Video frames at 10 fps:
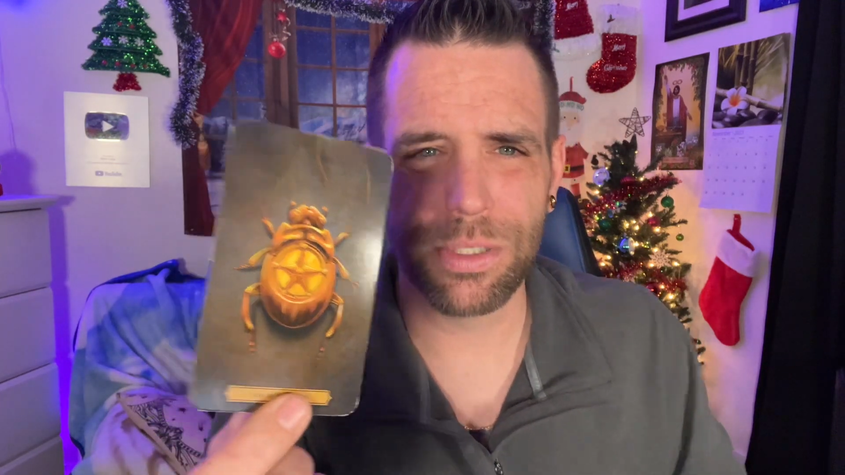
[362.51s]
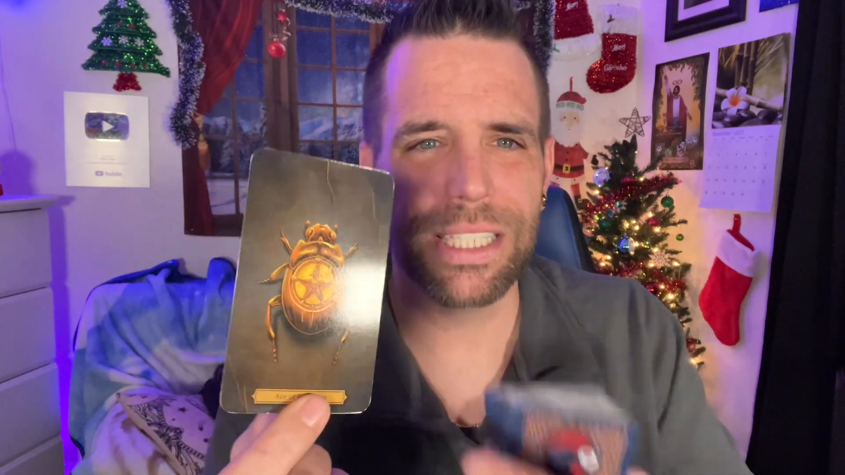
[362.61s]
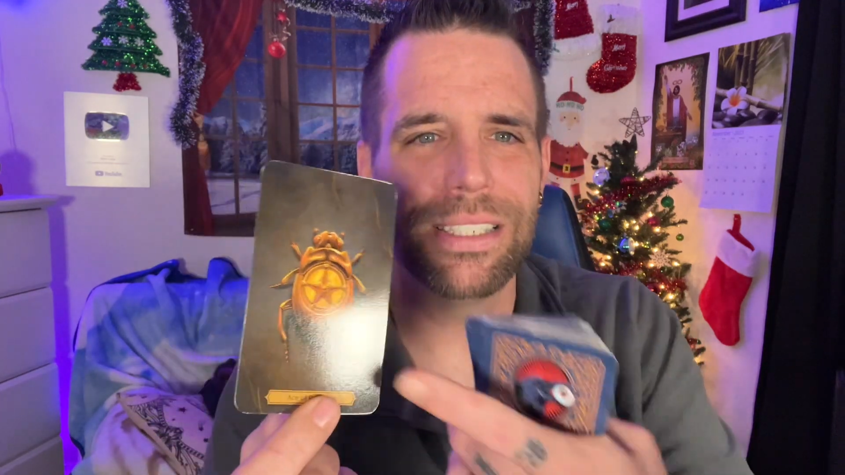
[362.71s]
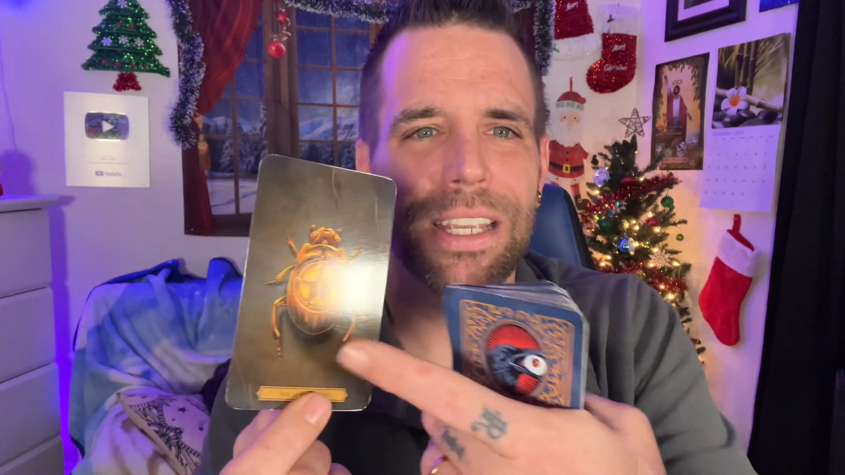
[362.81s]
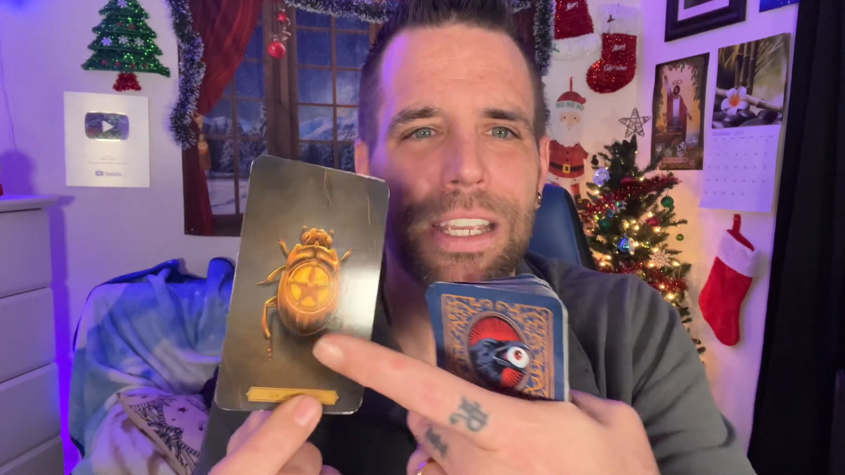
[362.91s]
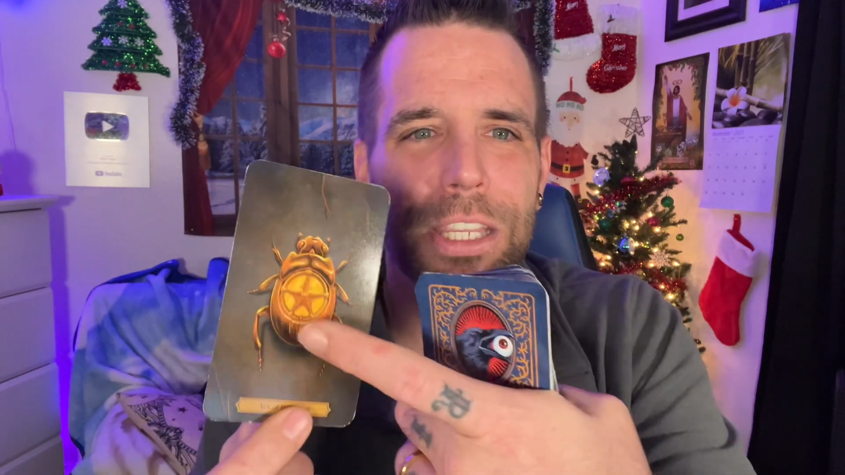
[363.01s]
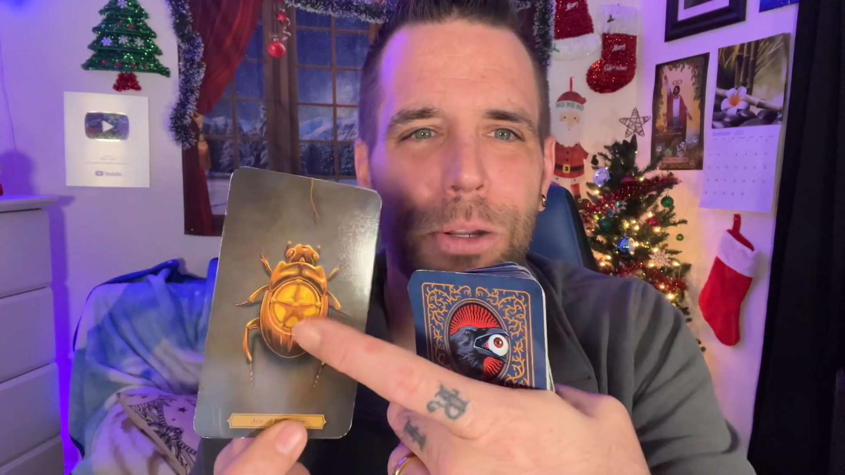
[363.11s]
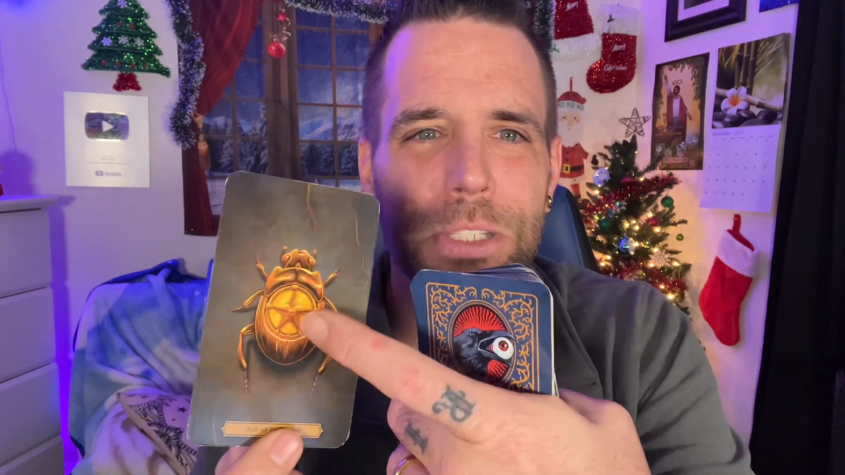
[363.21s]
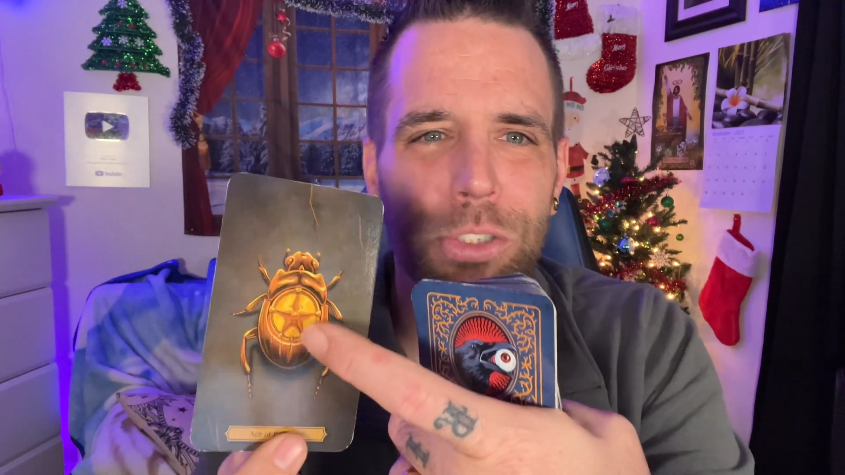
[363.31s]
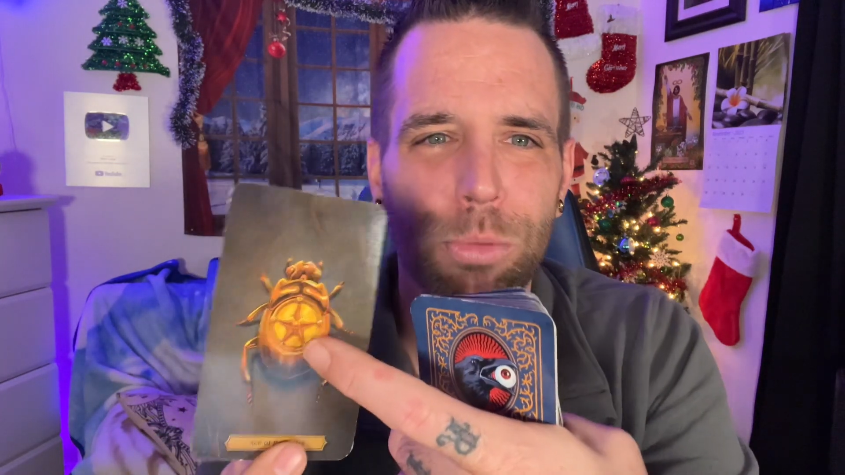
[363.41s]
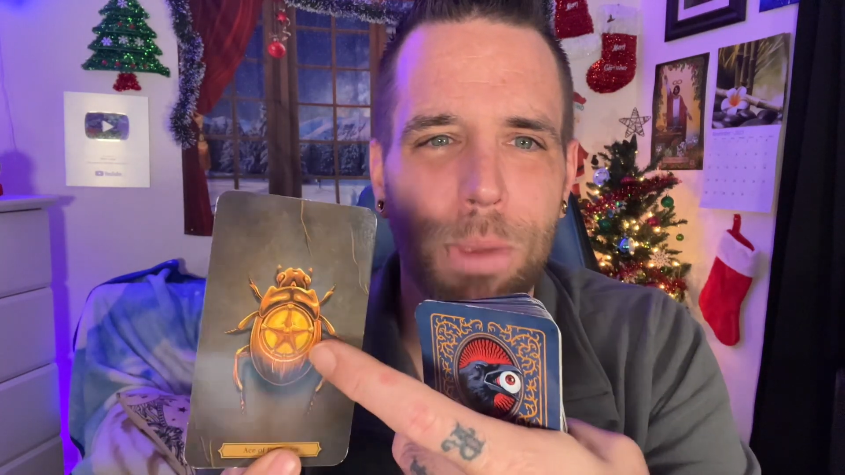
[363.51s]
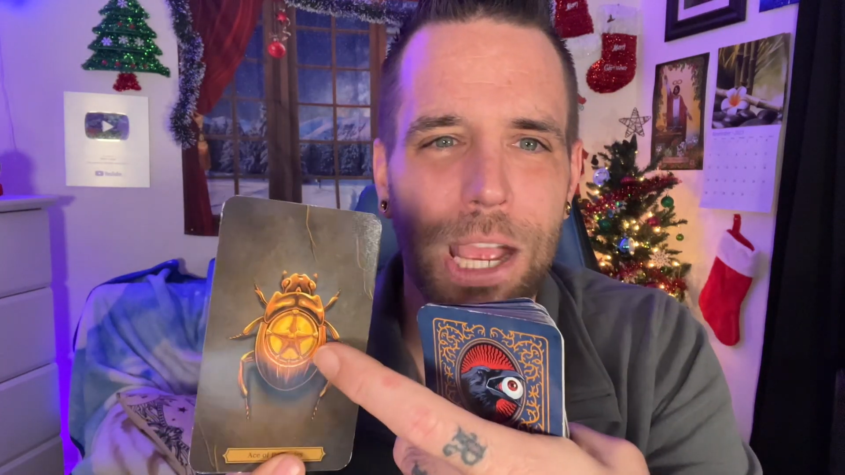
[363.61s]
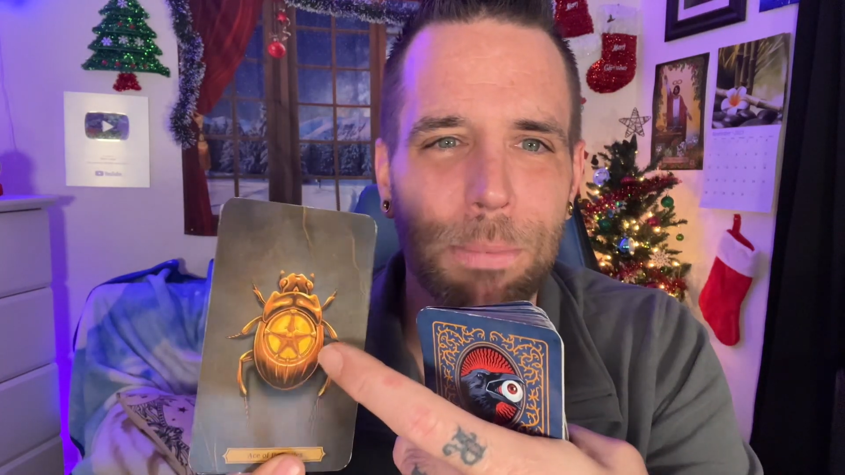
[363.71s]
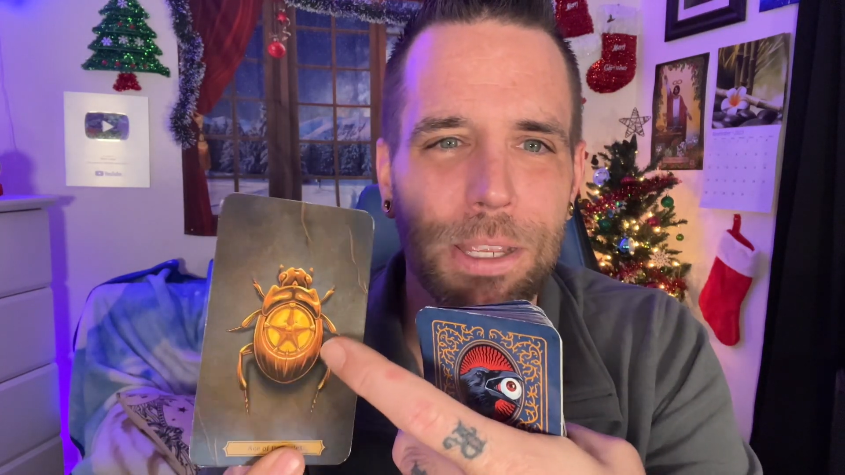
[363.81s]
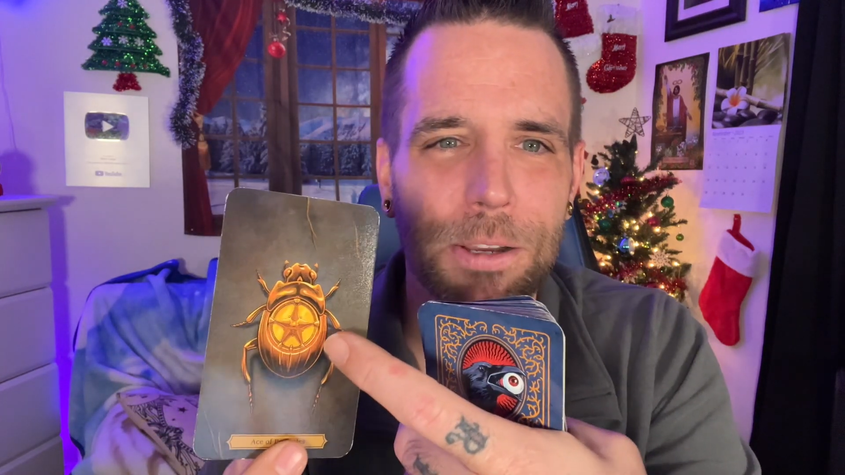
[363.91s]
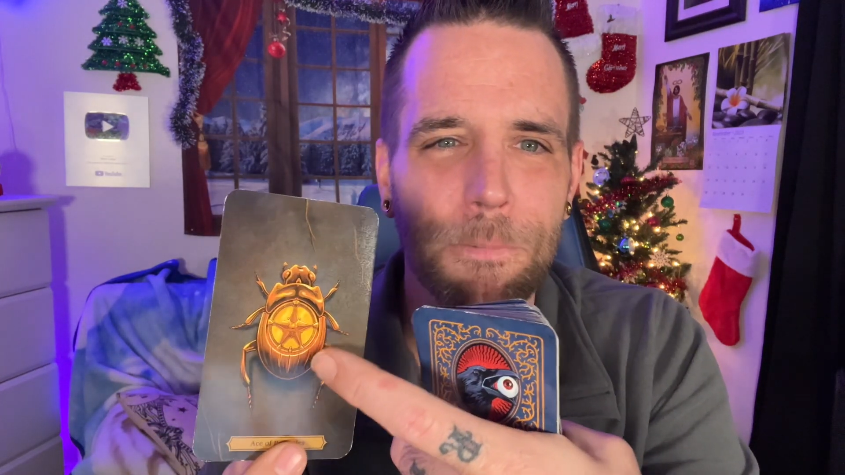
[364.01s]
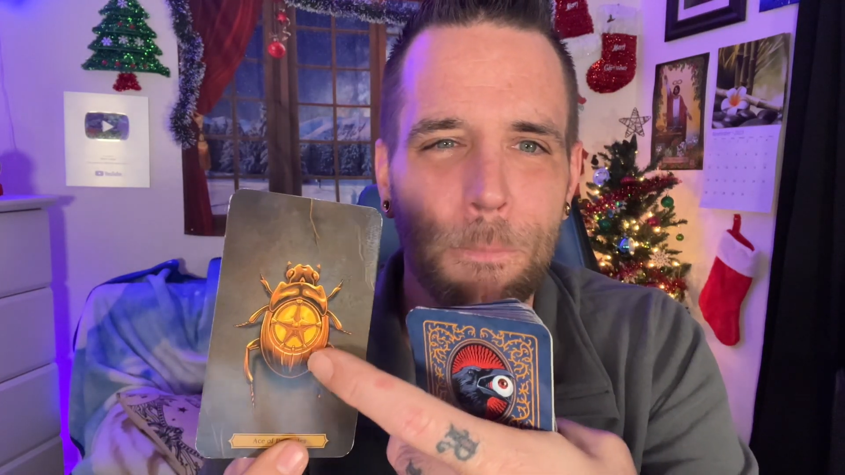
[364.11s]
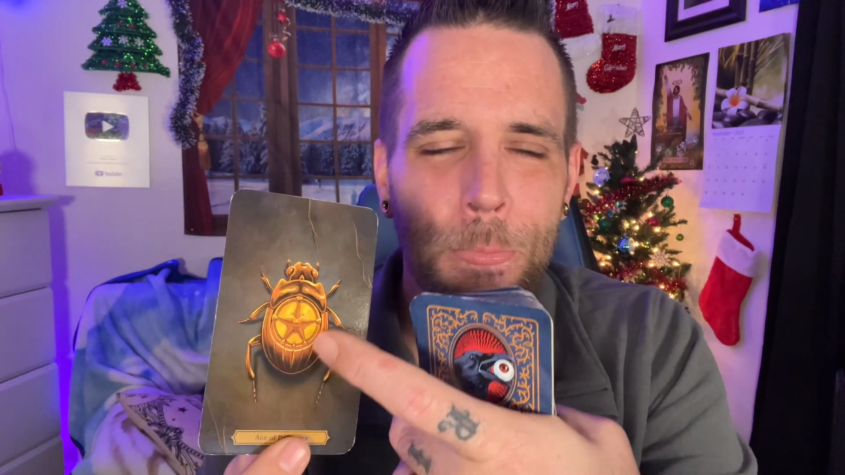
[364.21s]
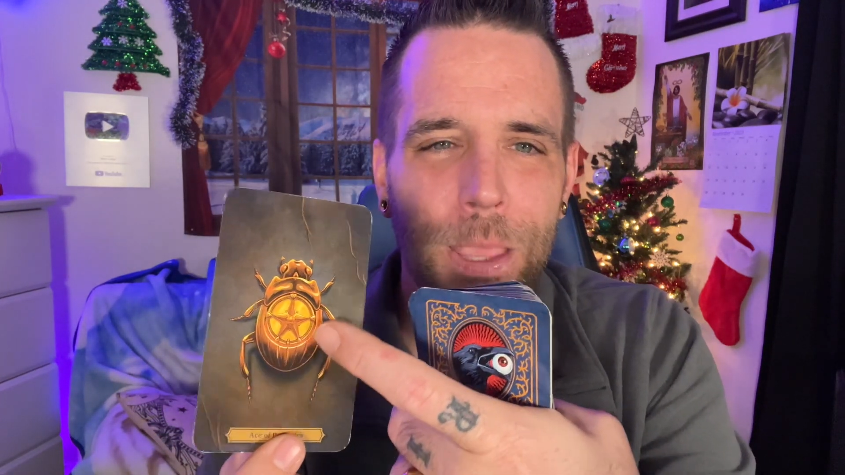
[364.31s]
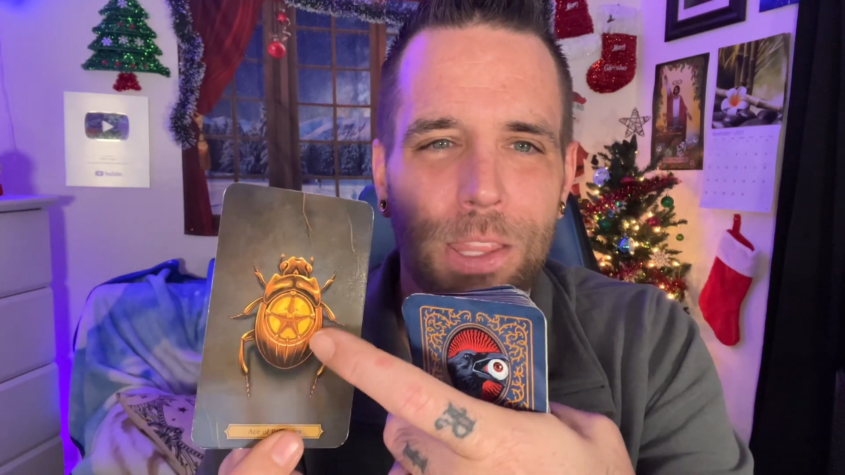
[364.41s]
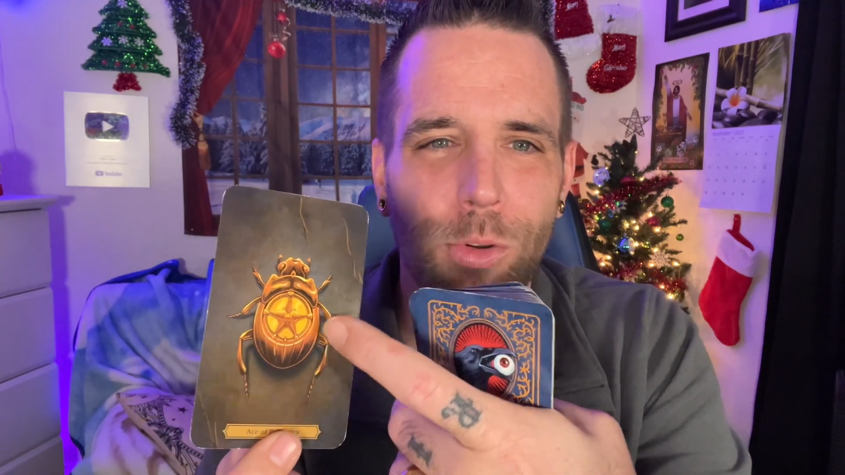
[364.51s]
These, you know what these remind me of? They